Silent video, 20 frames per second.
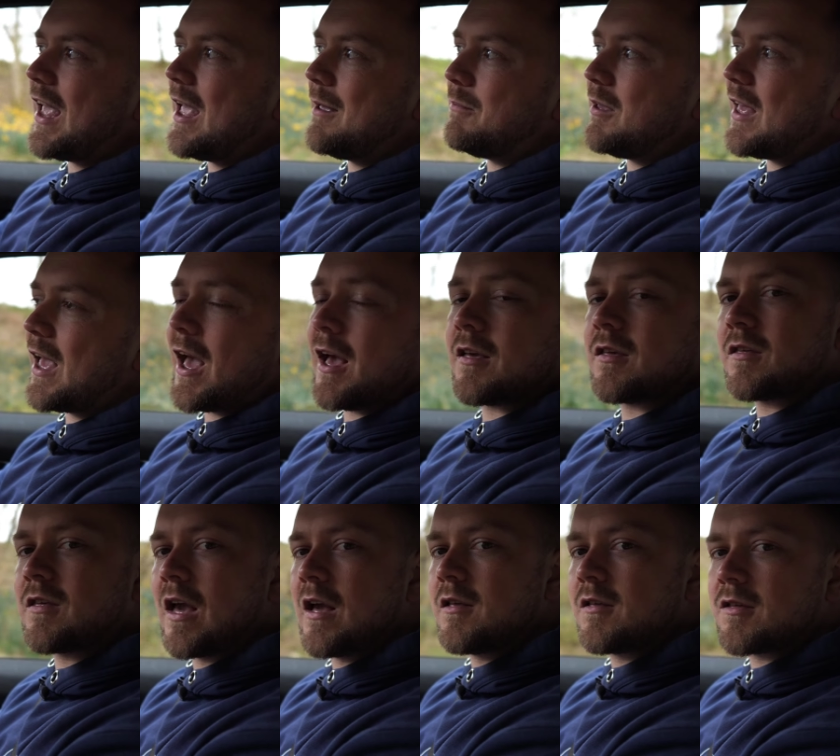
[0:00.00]
ABS
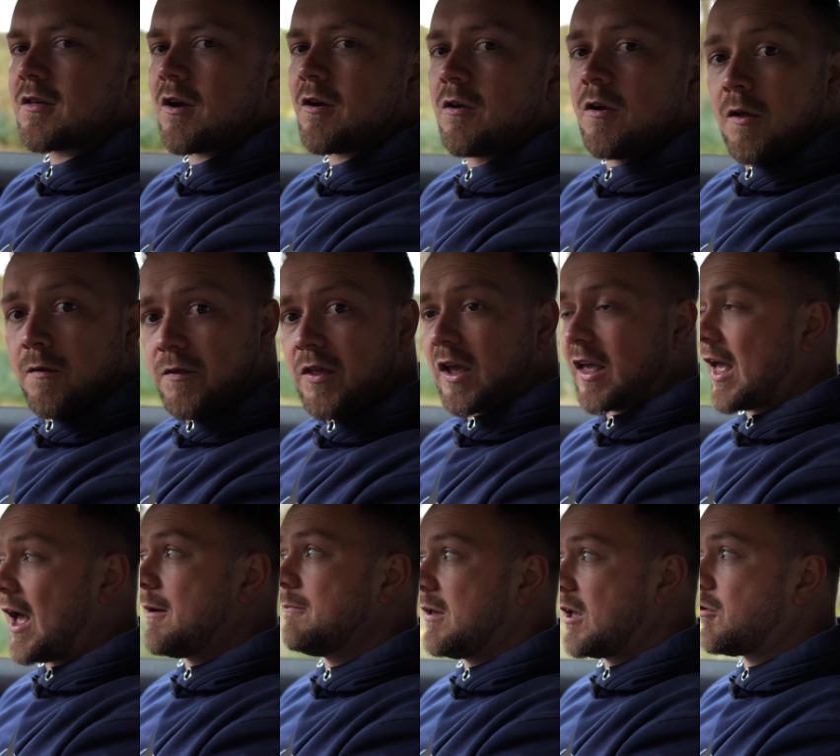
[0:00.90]
sensor, that
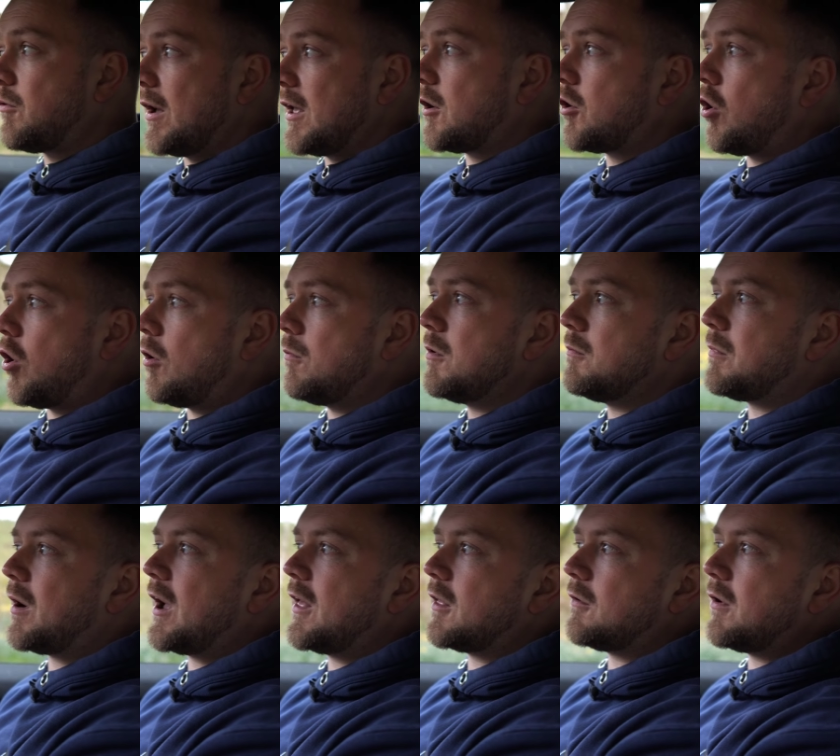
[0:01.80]
can be quite common
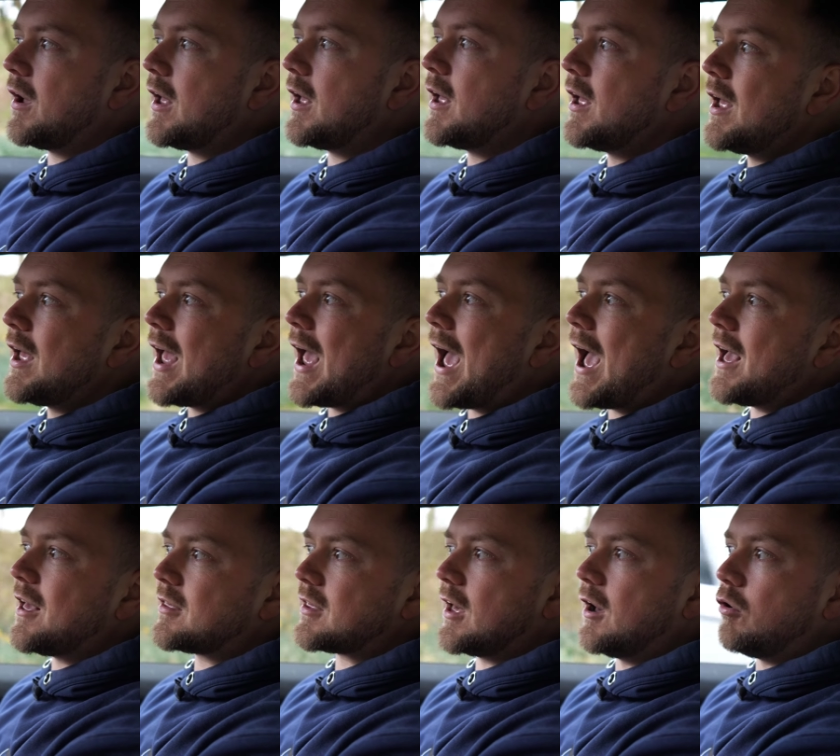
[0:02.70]
by the way,
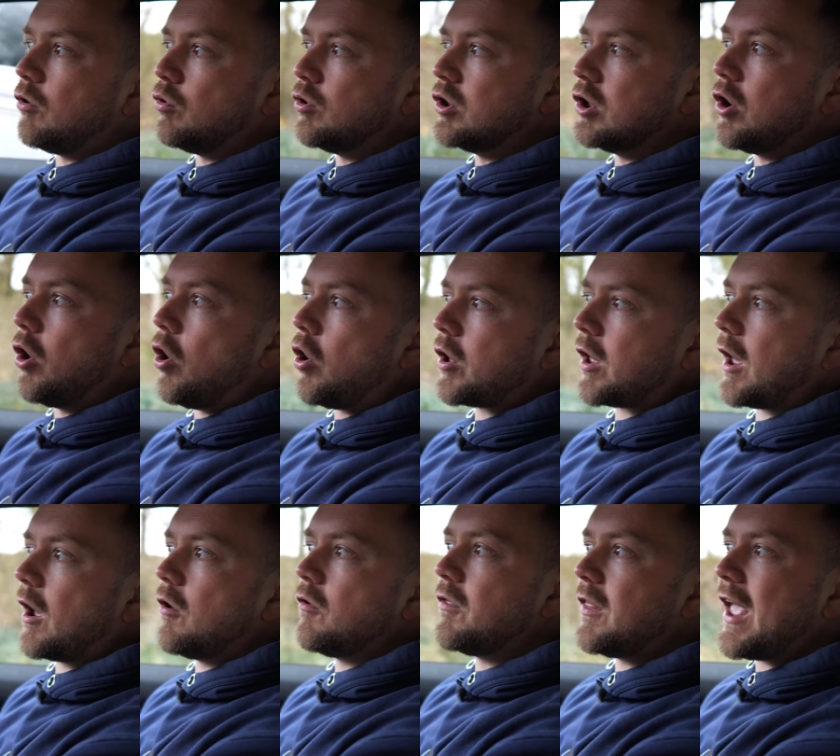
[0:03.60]
is it will lock
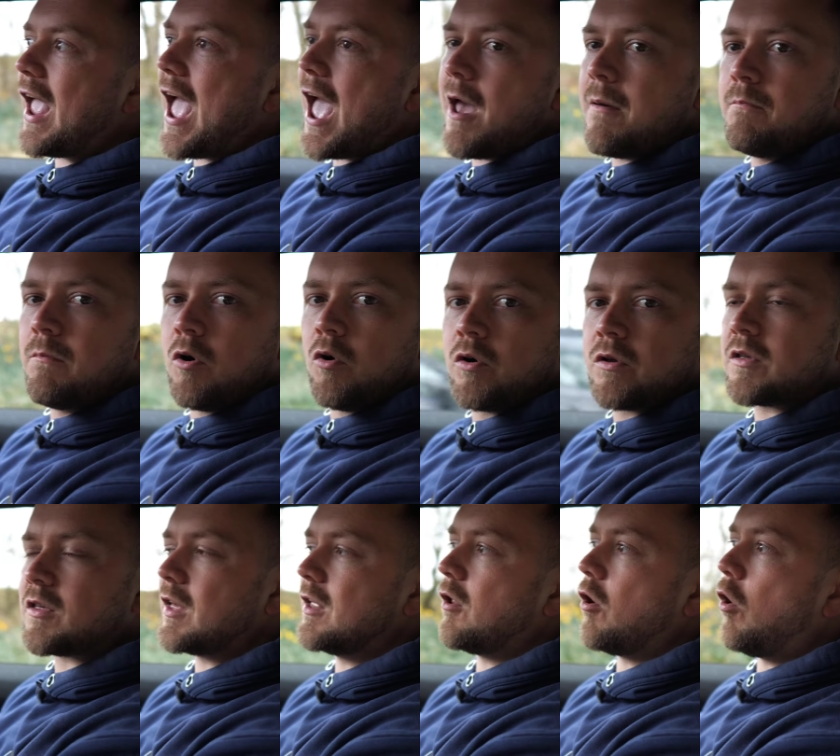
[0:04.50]
out the M
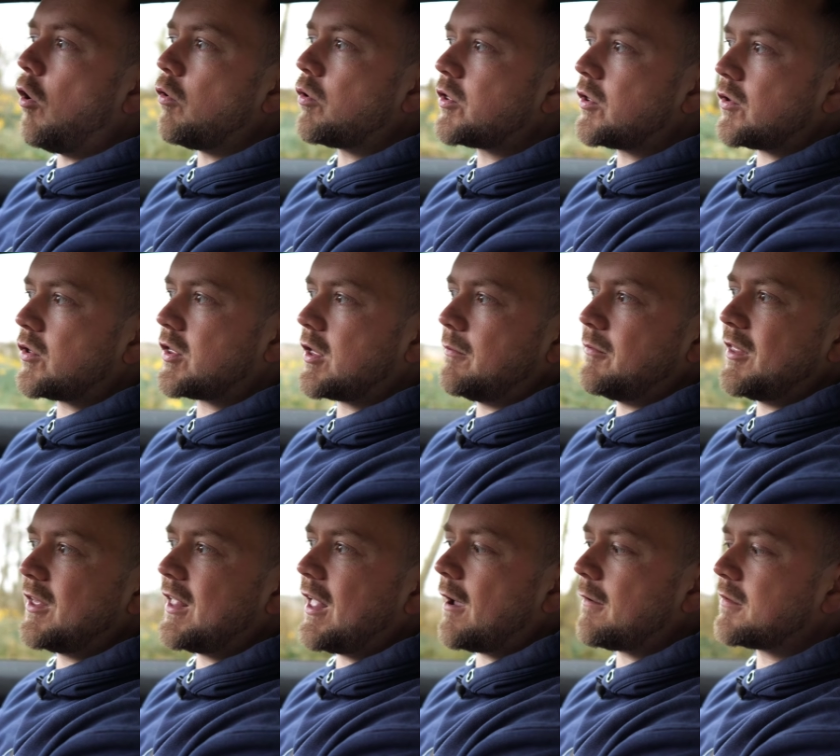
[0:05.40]
modes and also some of
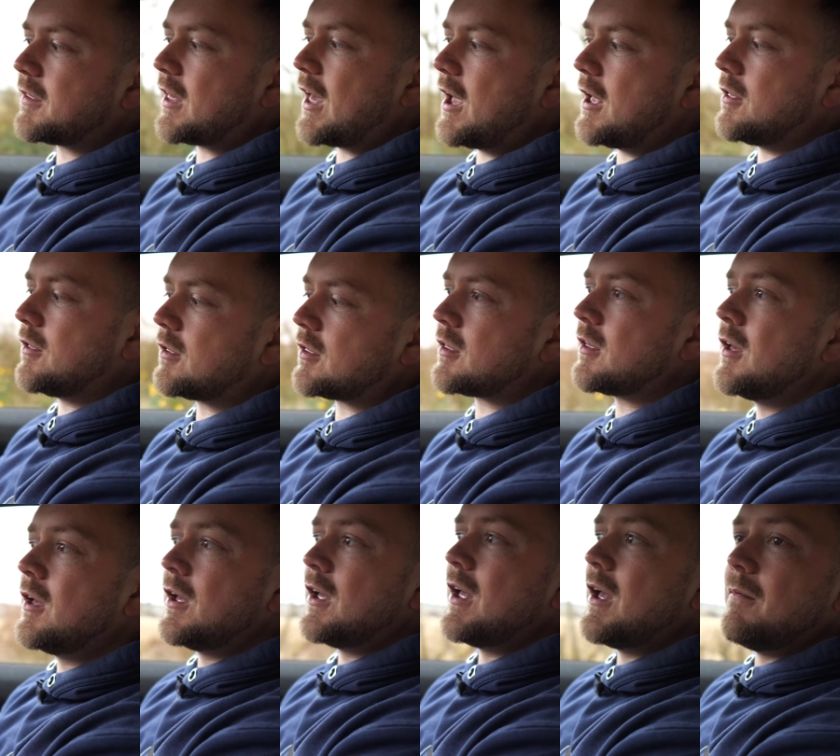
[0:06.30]
the diff settings.
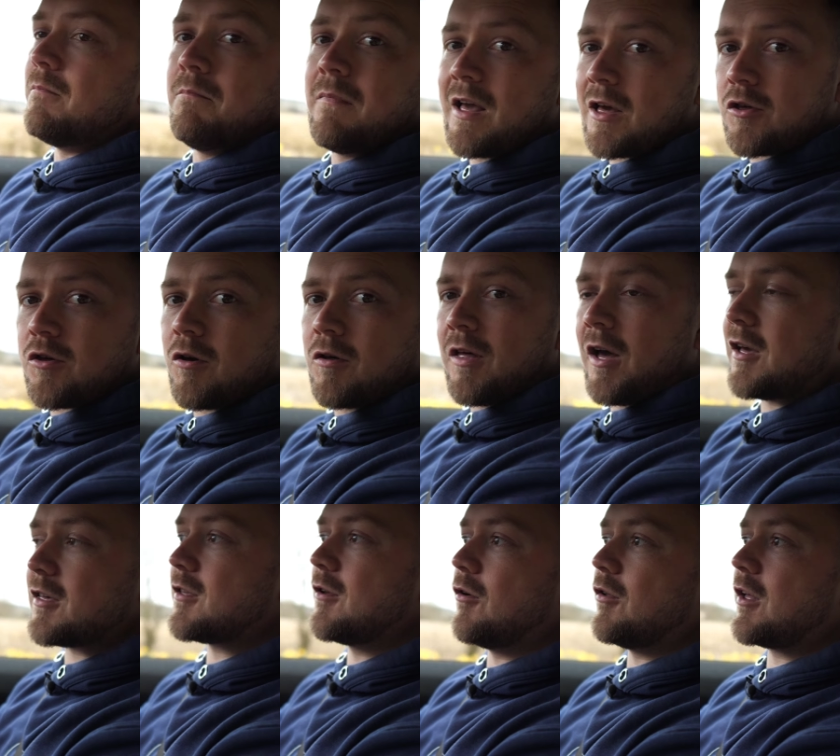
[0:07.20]
Make sure
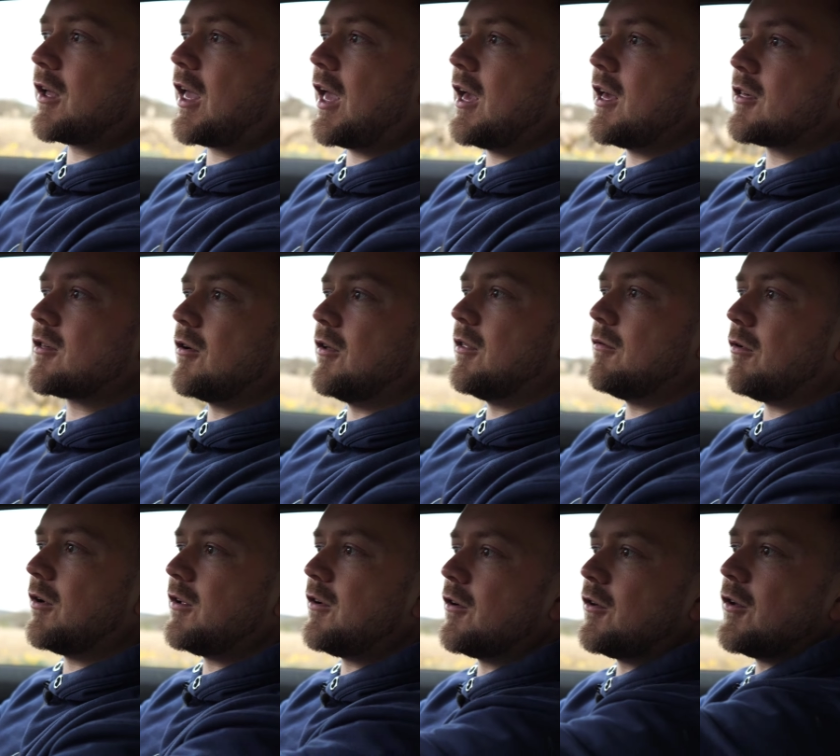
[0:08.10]
that's not the case on the
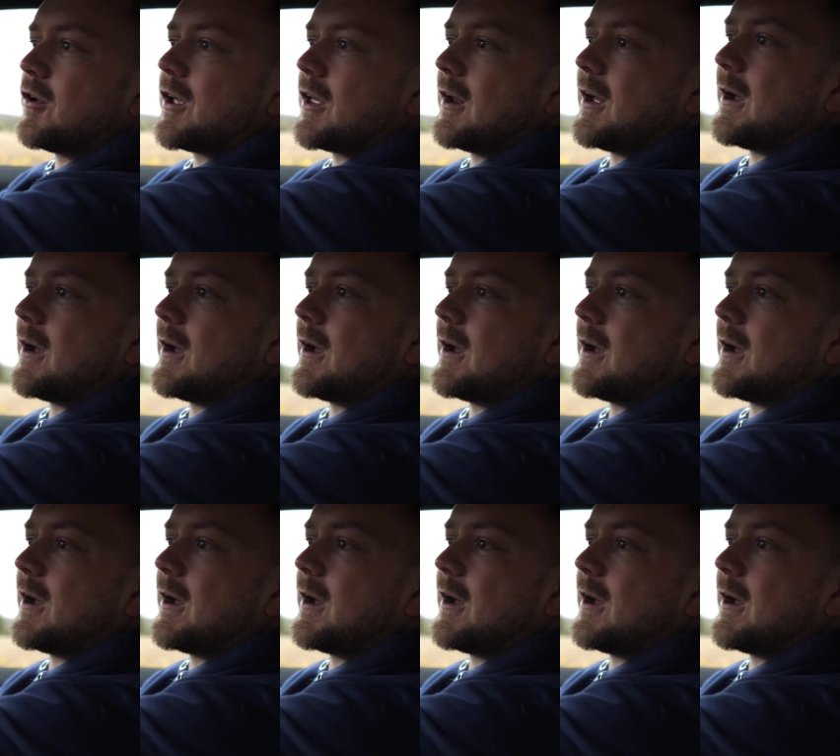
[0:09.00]
one you're looking